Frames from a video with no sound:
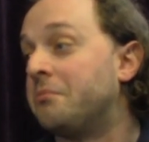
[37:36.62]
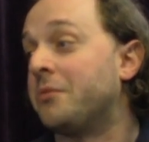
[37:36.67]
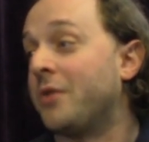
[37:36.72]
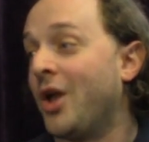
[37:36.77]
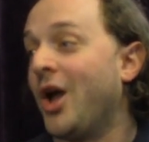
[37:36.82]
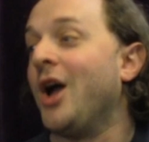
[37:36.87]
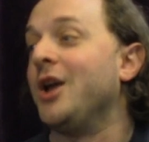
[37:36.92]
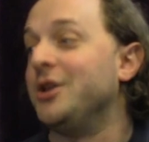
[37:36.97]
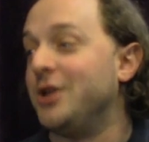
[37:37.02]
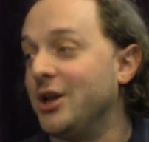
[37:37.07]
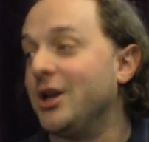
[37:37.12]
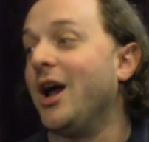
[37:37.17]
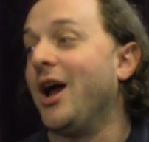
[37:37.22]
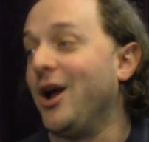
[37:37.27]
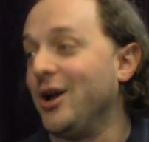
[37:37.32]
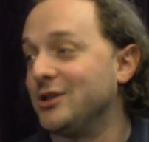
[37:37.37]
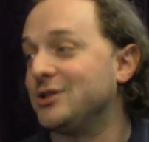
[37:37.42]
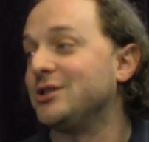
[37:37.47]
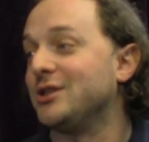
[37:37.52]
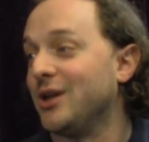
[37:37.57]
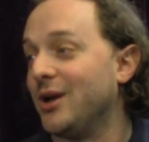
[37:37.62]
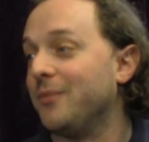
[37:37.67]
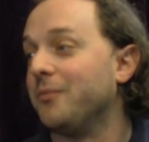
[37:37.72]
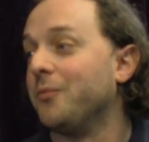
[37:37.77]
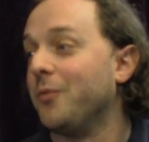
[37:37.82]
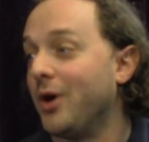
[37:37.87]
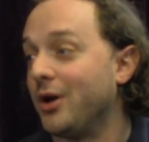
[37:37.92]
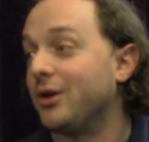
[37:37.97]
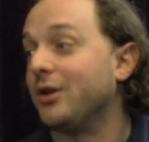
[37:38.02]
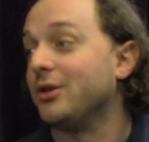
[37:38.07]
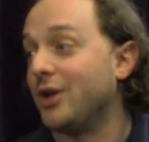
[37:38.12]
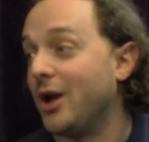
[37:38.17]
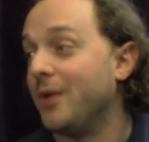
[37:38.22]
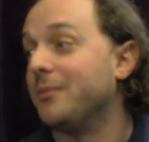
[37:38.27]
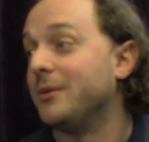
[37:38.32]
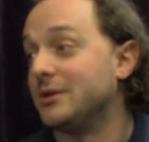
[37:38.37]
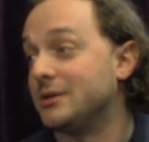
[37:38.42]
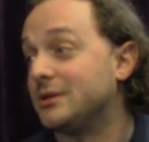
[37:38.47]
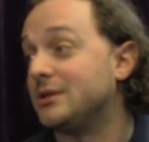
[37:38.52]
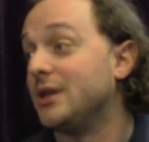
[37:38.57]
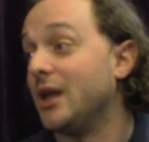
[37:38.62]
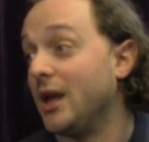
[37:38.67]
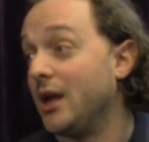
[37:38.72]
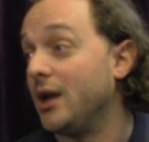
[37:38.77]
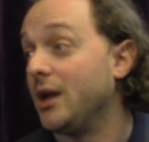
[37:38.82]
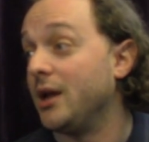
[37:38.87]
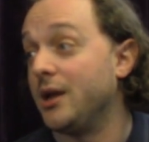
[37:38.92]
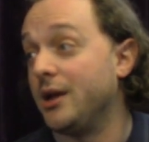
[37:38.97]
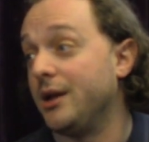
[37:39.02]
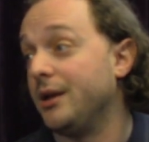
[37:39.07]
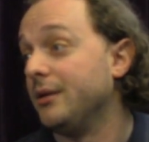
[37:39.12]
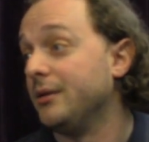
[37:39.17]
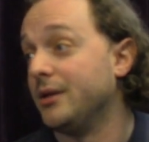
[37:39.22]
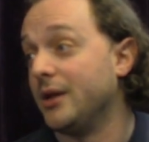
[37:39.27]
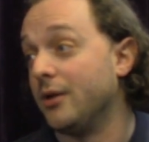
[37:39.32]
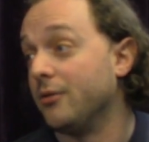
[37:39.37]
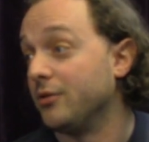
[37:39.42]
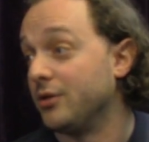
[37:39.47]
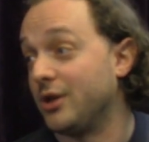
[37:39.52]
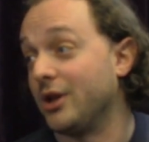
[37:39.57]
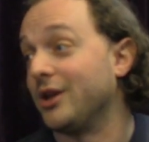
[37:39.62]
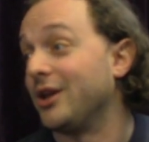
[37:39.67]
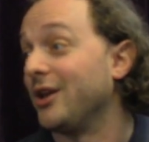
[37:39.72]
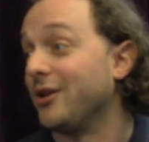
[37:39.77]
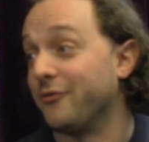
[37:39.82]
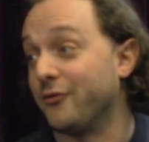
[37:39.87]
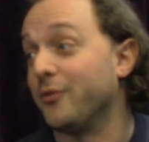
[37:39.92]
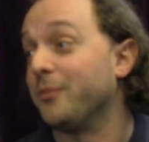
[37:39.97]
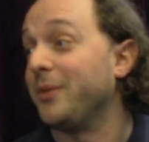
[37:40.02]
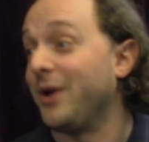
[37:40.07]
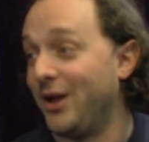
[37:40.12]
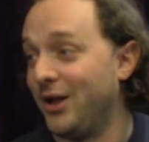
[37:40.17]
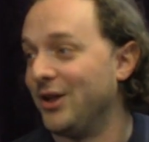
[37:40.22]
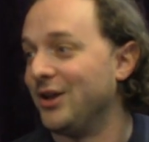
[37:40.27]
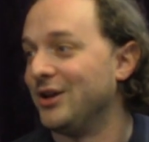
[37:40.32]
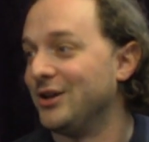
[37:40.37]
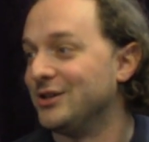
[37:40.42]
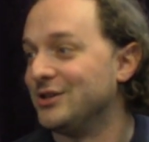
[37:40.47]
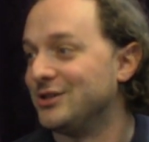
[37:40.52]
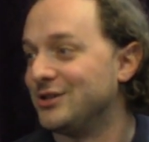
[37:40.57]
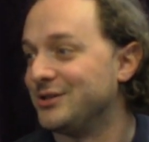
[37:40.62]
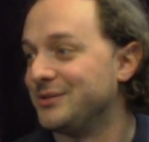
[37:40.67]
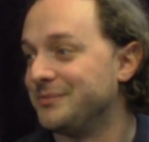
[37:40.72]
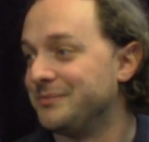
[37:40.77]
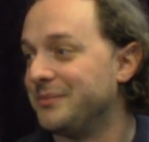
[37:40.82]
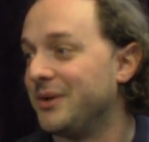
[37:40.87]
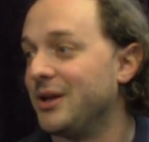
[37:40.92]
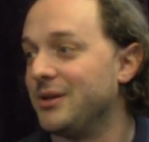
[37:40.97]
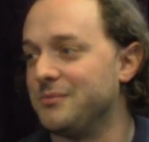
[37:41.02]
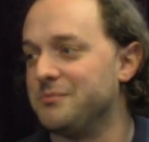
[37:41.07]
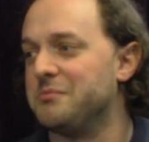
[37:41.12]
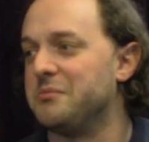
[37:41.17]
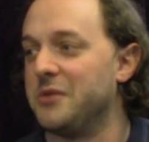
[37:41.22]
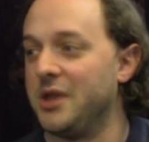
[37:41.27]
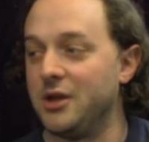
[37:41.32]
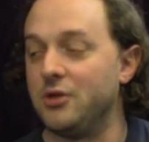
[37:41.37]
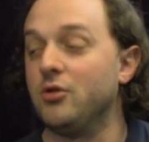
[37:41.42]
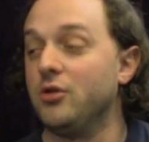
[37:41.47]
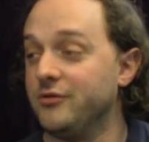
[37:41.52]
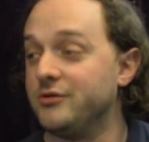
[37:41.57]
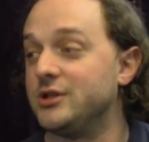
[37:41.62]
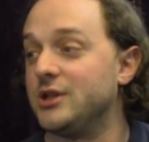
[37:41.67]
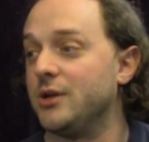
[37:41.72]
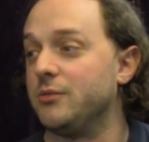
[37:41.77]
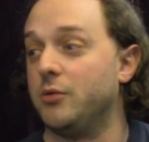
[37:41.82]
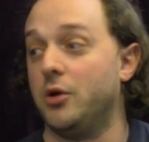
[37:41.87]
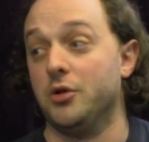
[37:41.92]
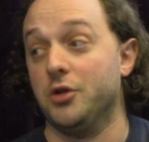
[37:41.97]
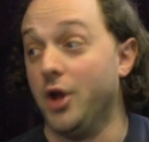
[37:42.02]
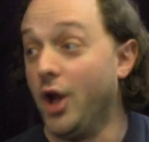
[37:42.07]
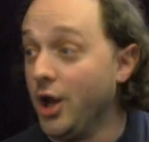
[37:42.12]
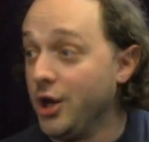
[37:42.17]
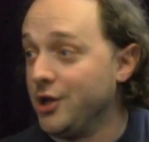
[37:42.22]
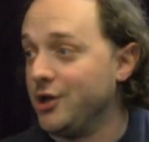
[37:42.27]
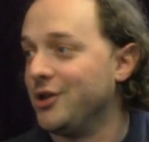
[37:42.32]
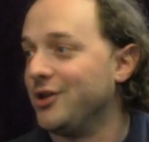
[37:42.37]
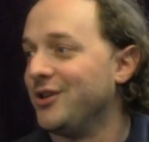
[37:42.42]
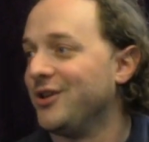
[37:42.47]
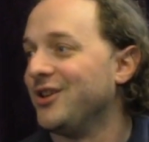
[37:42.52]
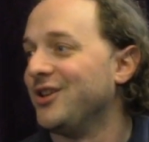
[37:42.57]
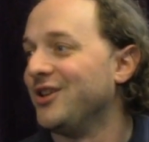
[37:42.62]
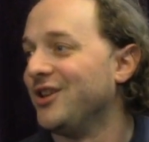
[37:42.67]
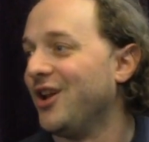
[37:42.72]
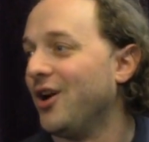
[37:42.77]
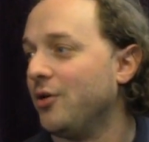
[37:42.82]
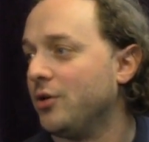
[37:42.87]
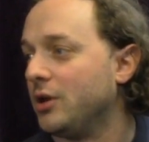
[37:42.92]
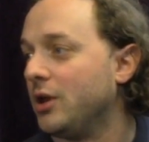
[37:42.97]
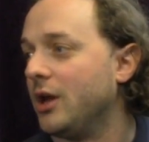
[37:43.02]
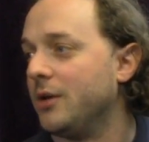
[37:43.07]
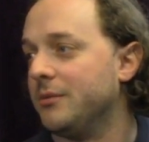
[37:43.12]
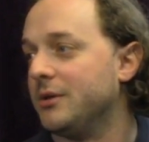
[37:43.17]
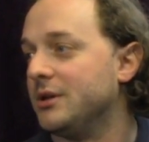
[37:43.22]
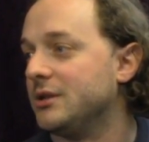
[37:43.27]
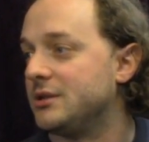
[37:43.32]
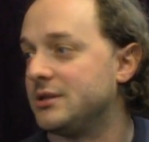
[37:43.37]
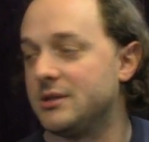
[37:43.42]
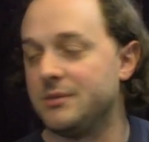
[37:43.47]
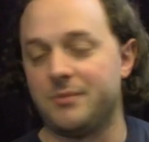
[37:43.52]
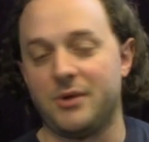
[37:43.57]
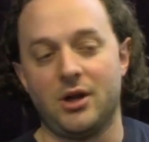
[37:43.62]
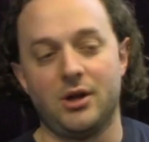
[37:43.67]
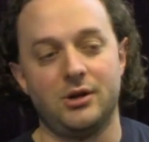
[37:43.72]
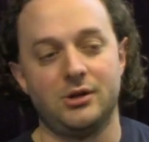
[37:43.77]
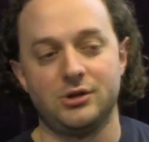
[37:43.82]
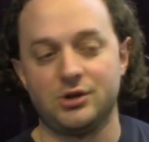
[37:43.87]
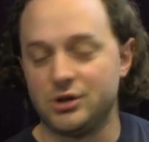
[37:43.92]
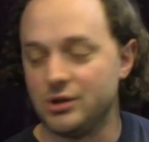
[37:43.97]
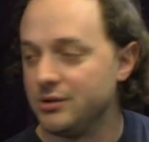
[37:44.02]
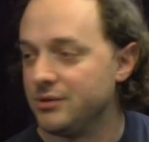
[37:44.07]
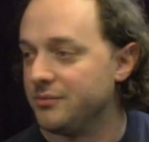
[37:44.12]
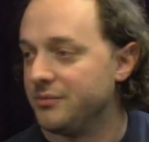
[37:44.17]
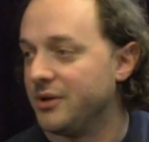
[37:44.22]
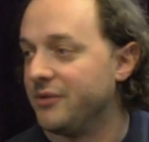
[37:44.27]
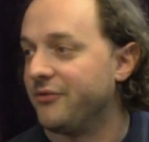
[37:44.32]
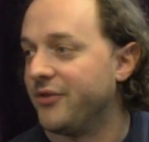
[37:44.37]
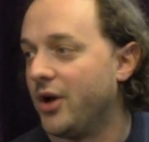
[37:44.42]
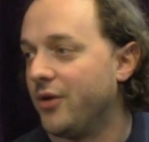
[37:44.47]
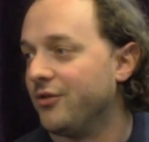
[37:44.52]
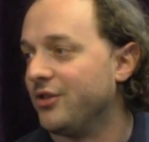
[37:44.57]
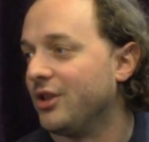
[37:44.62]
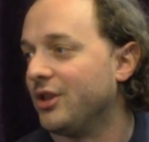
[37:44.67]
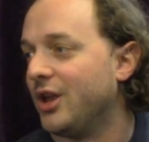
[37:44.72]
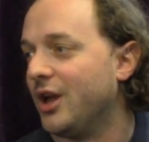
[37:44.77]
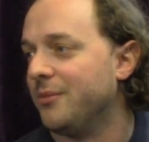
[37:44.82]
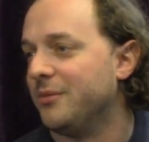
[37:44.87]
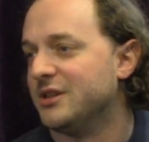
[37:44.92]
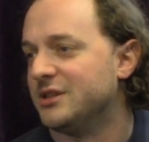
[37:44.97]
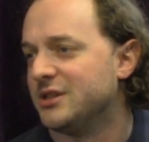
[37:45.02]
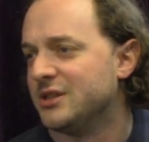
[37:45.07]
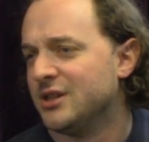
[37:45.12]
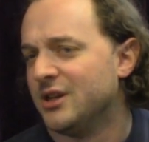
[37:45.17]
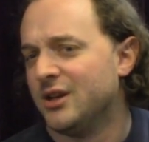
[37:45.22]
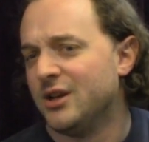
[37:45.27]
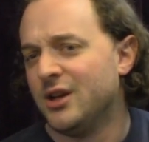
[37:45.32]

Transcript: I did ask them what alignments they, they were thinking for paladins, but they could have said, well, none, no alignments. The paladins shouldn't be involved with alignments.